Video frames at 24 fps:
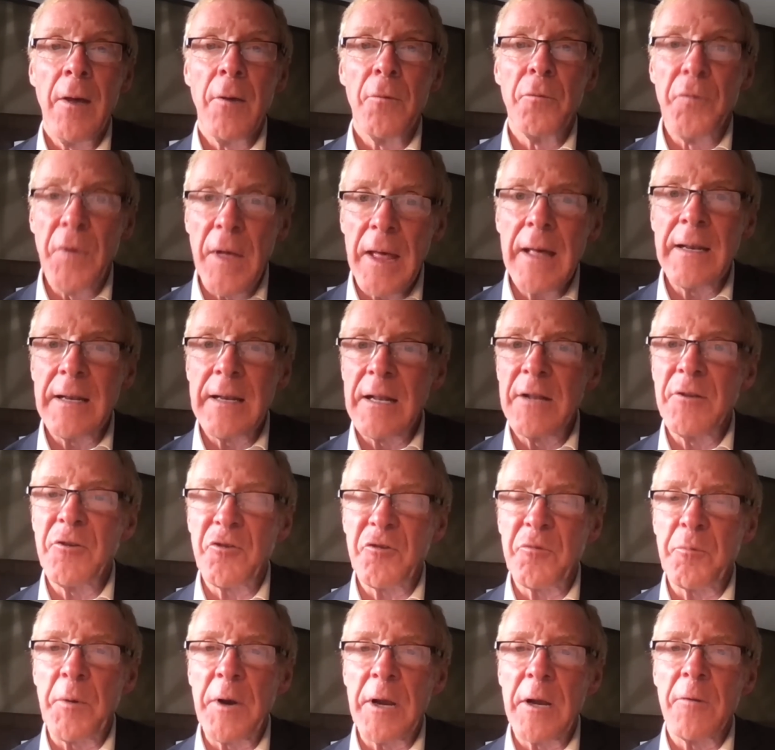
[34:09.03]
Then, in the
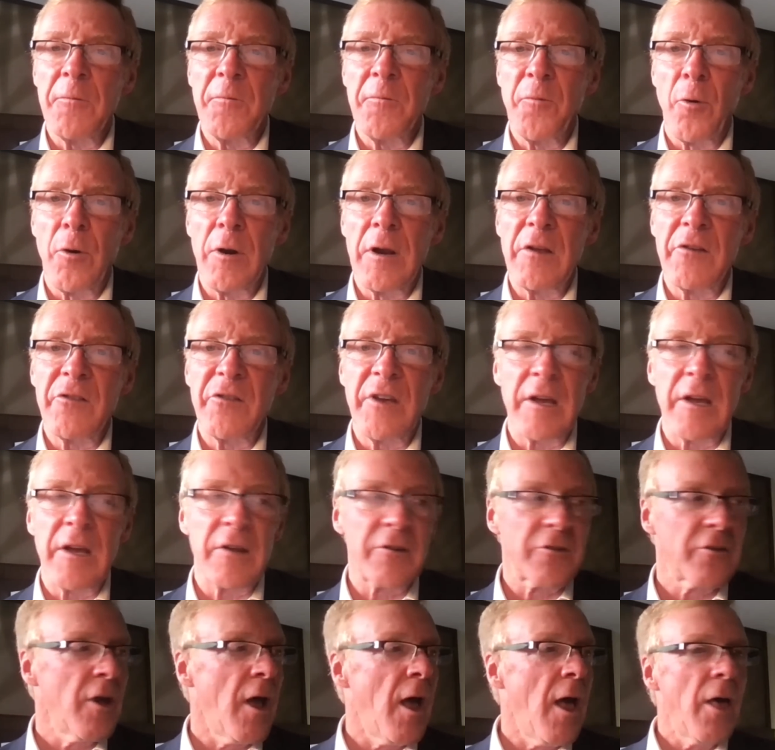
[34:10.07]
spring of
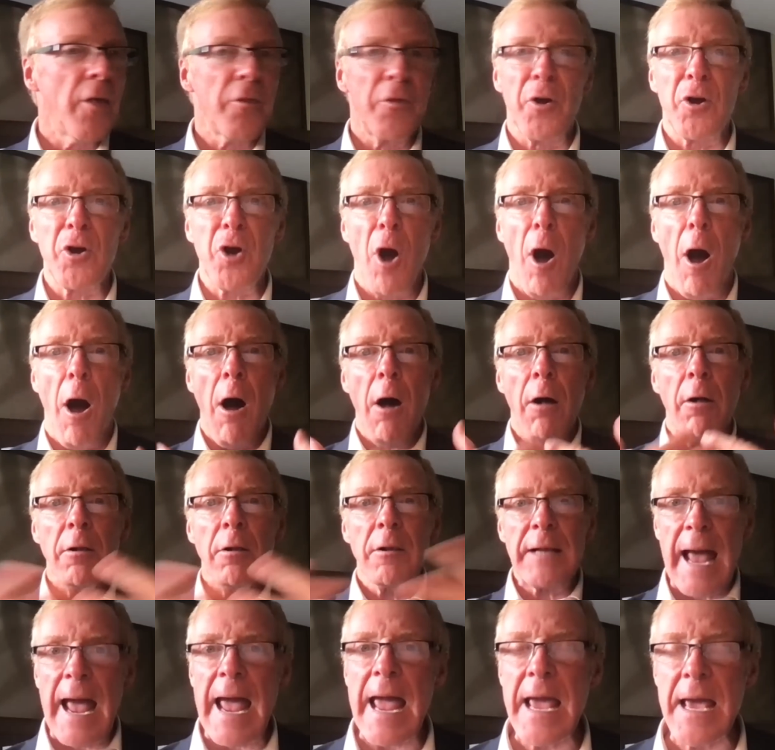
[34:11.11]
46, the
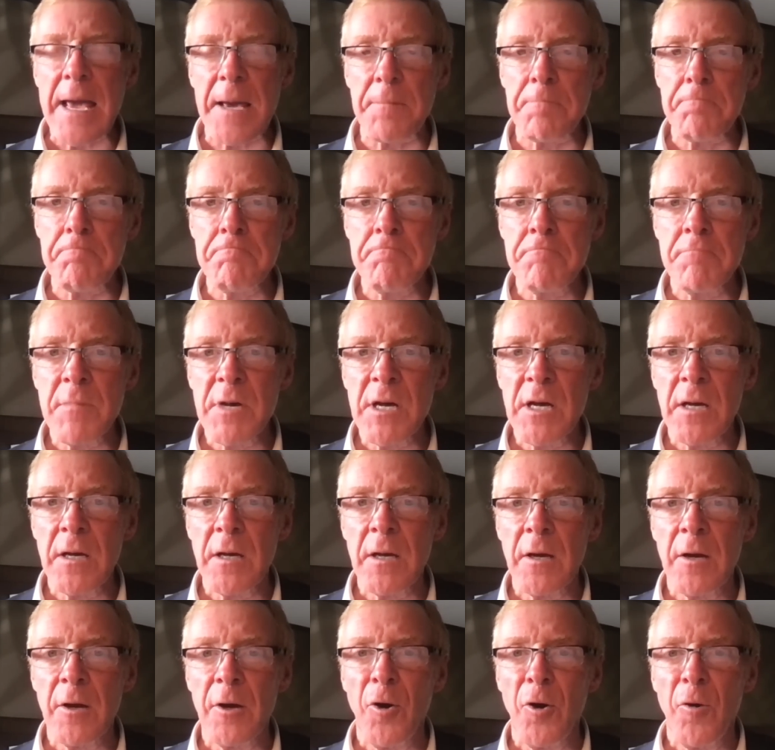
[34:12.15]
call came
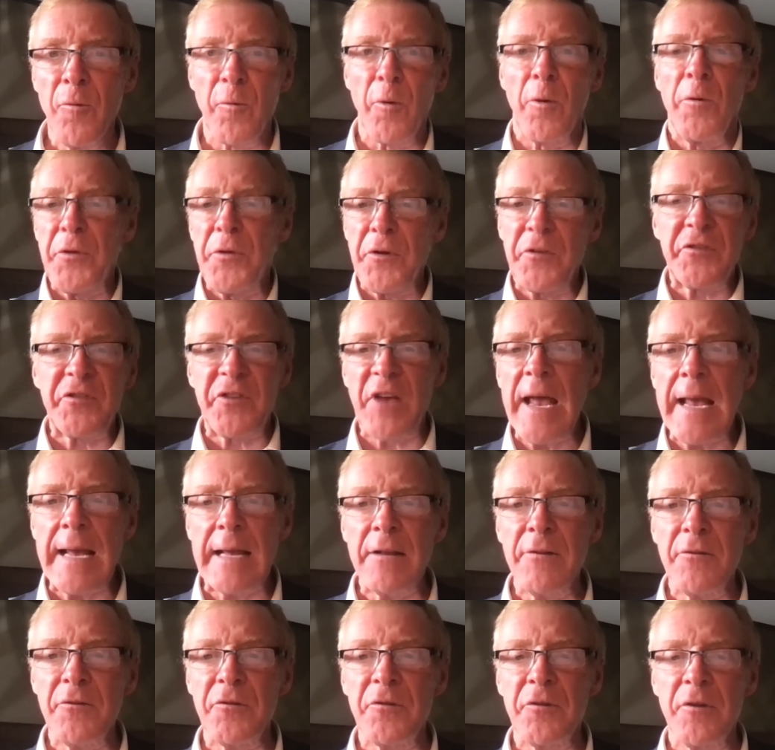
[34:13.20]
for the
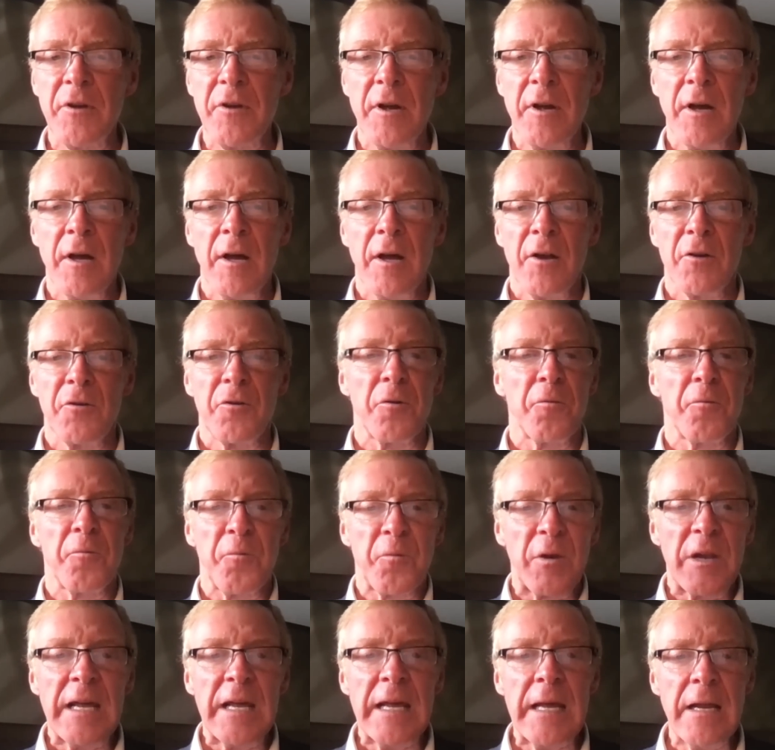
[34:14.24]
saints to
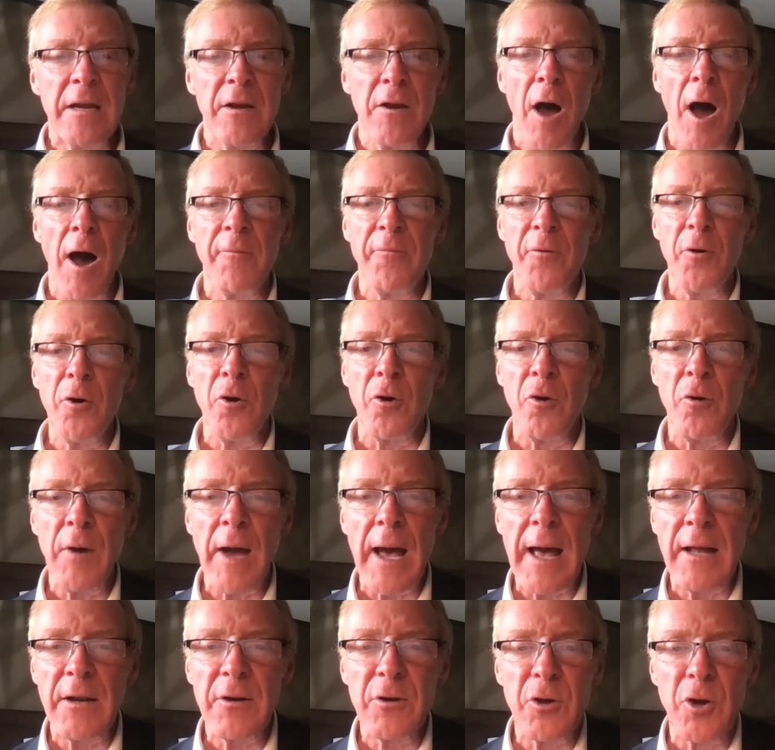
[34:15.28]
flee Nauvoo
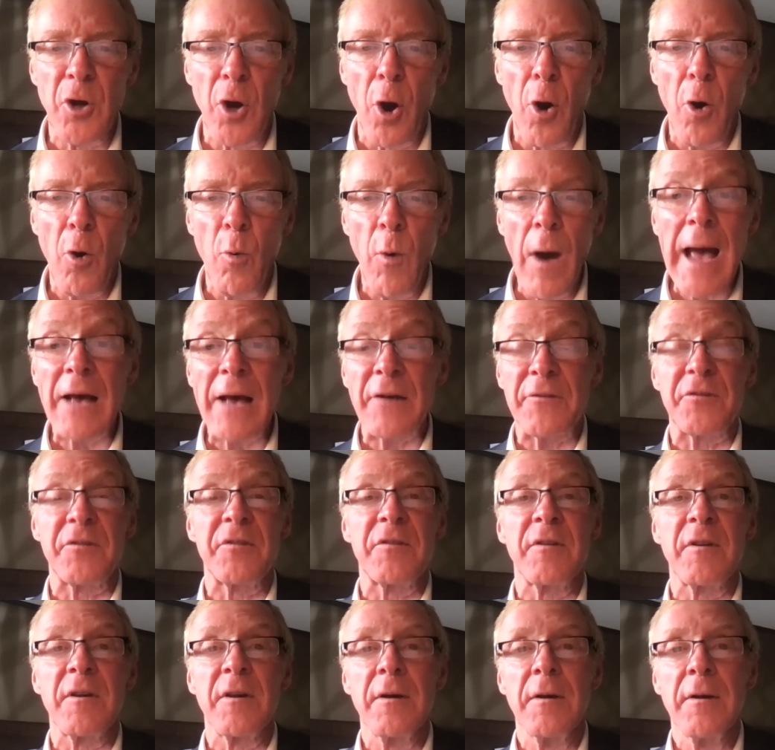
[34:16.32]
and go
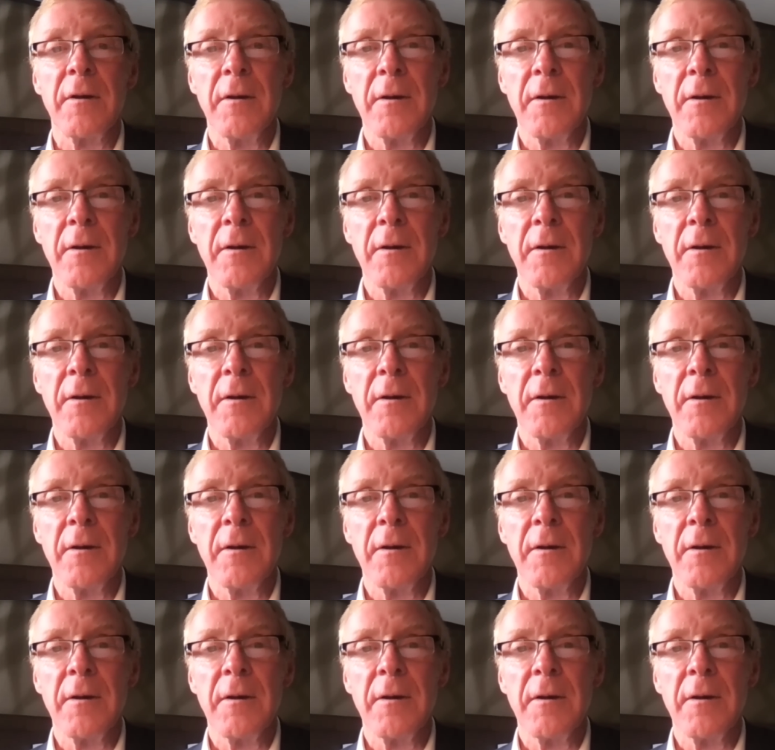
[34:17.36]
west.